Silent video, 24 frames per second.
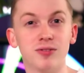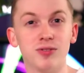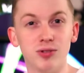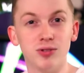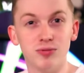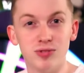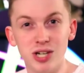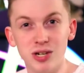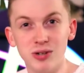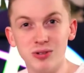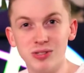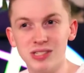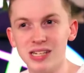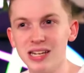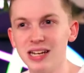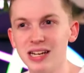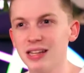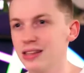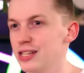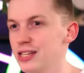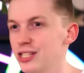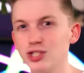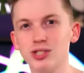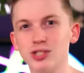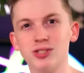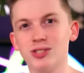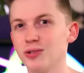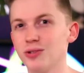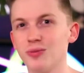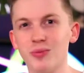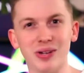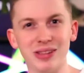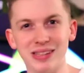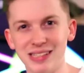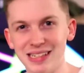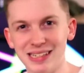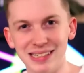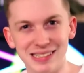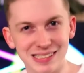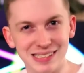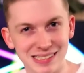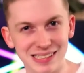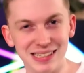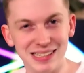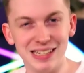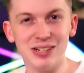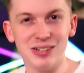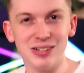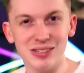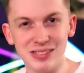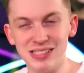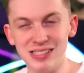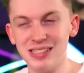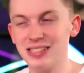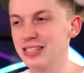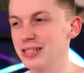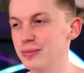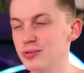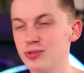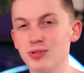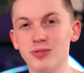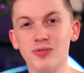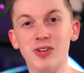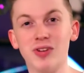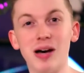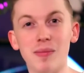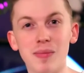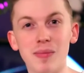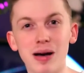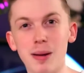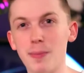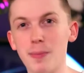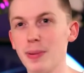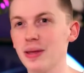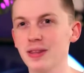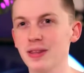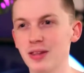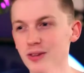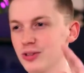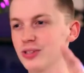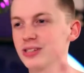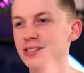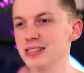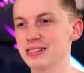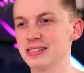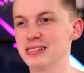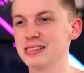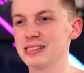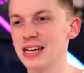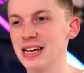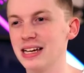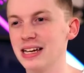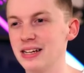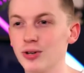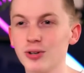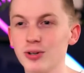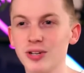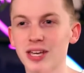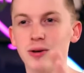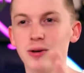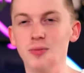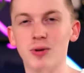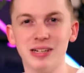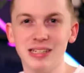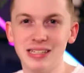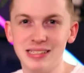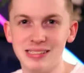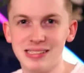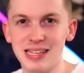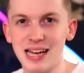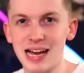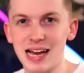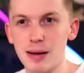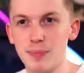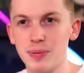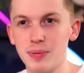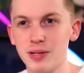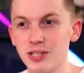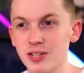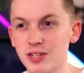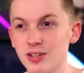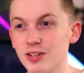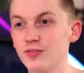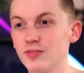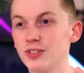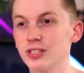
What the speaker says: If you don't, they just don't want the A to Z guarantee claim to have come up, and then they're going to decide, okay, what needs to happen here?